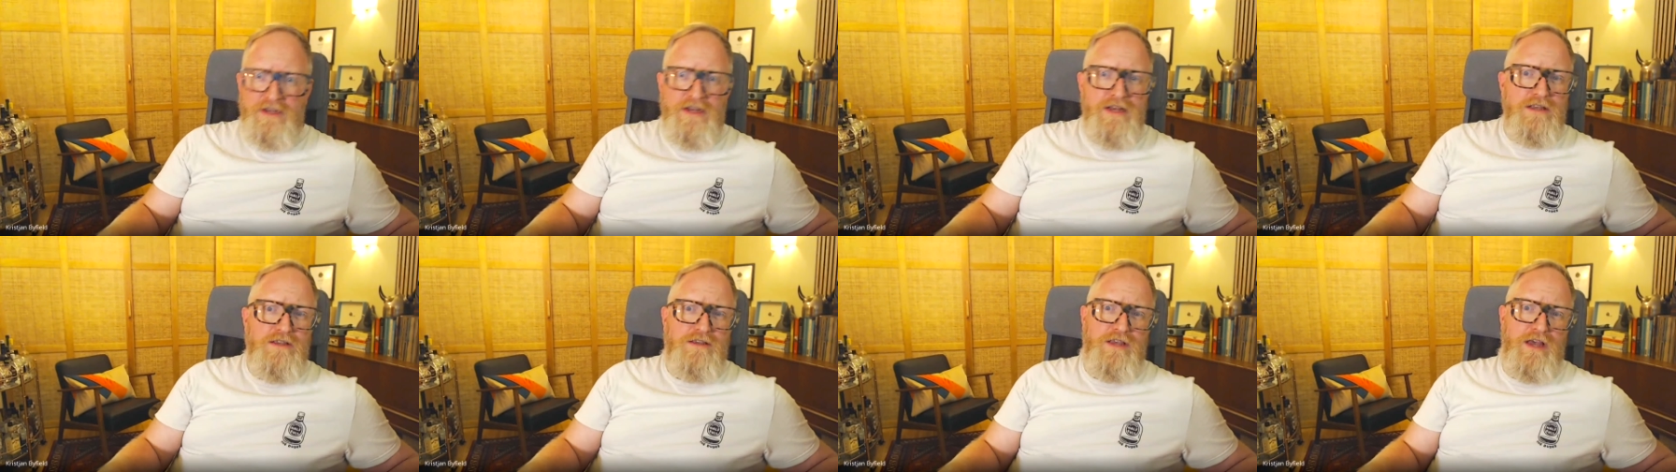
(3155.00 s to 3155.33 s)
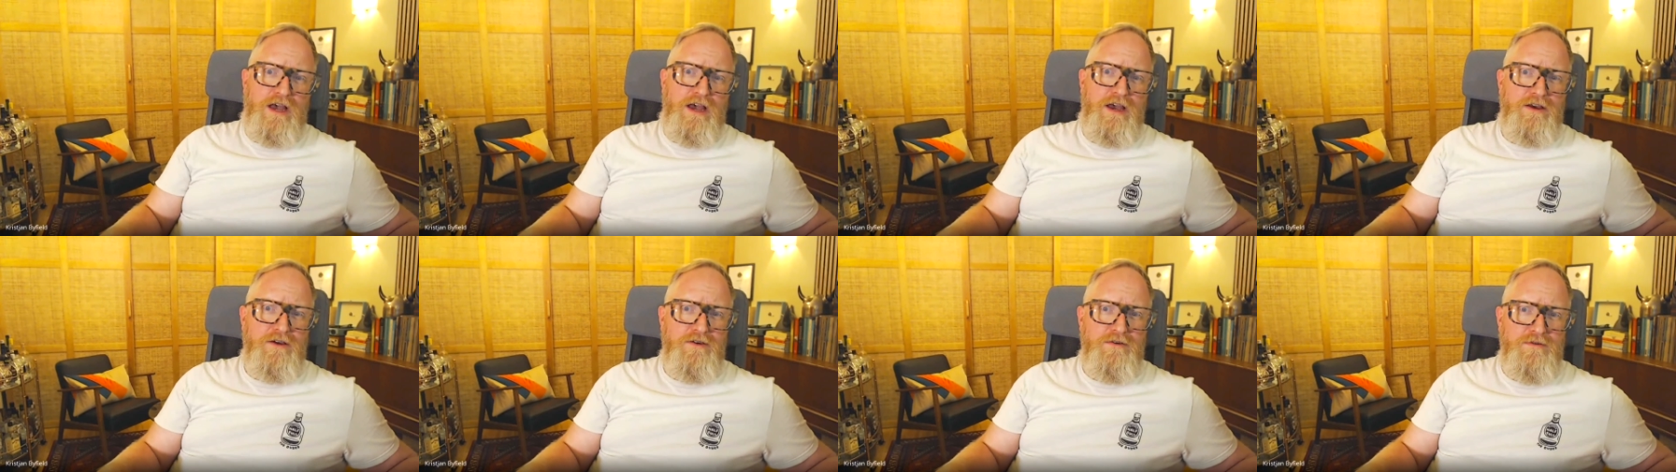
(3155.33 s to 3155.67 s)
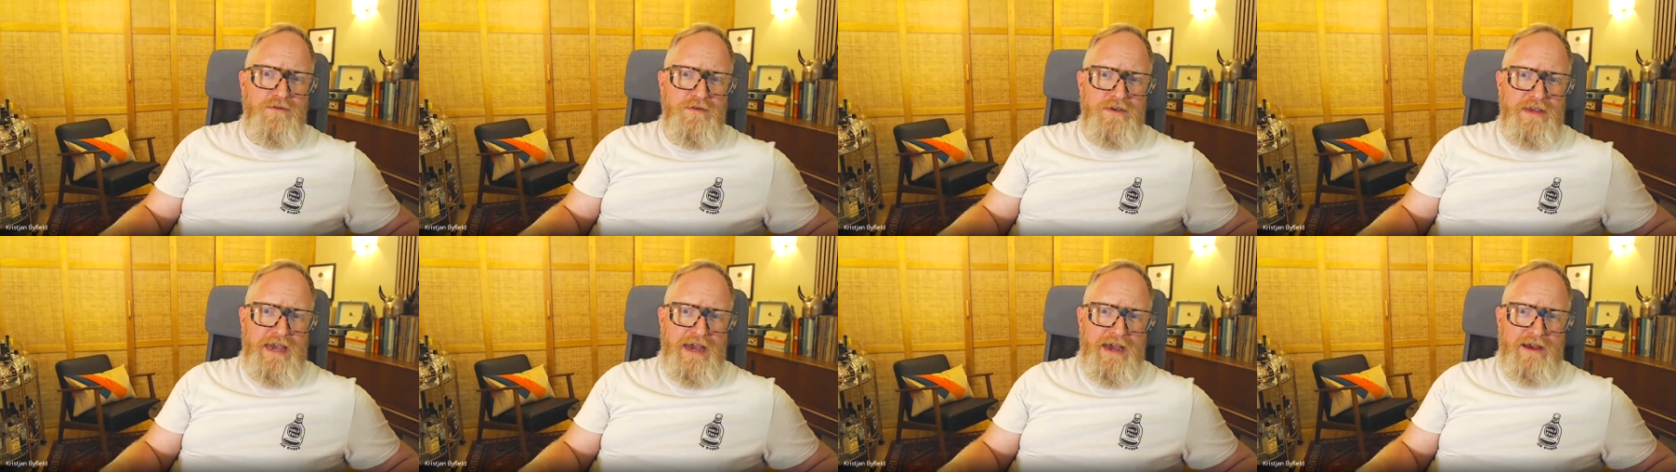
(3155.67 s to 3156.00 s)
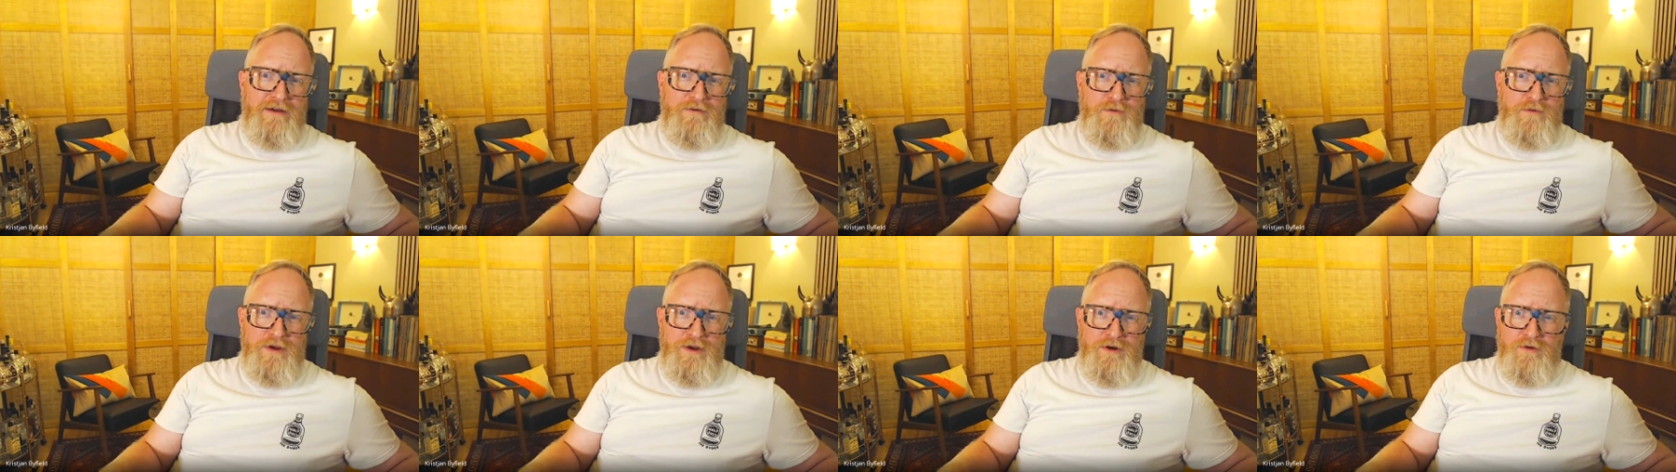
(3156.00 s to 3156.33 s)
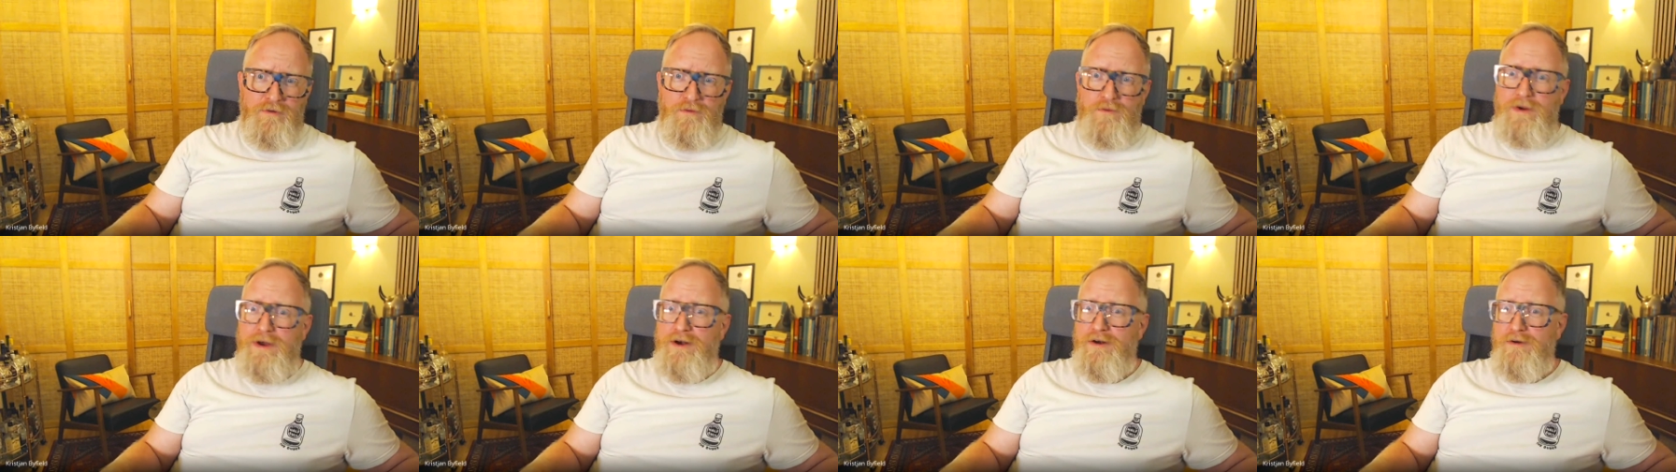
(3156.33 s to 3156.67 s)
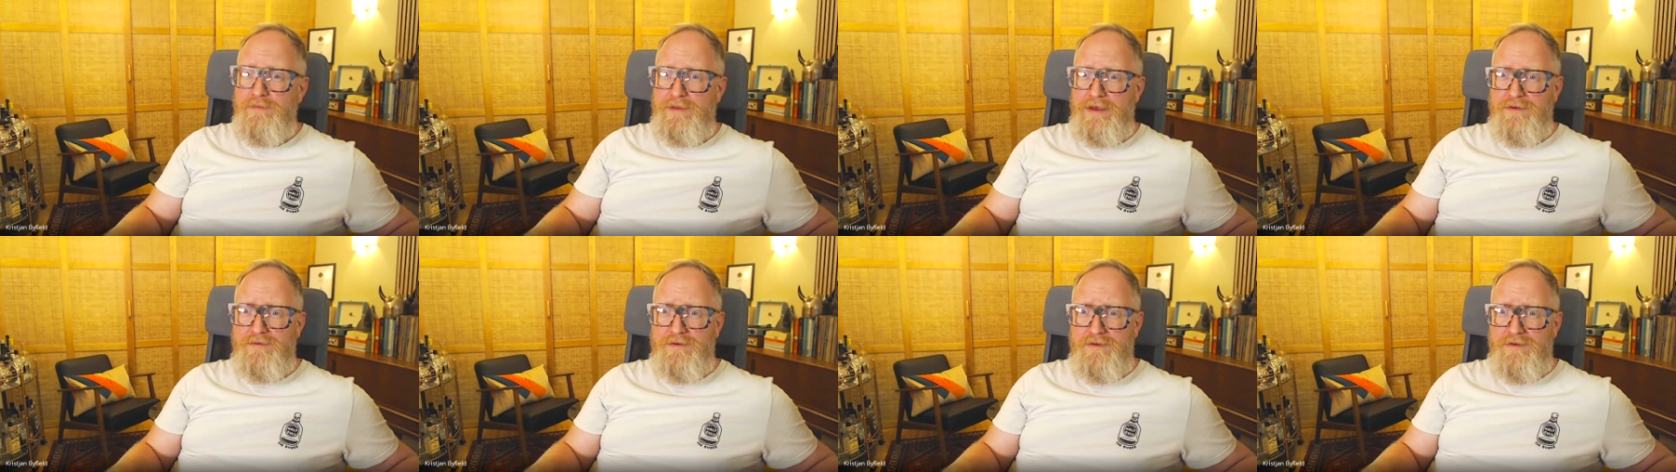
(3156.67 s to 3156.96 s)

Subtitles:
So yeah, we'll be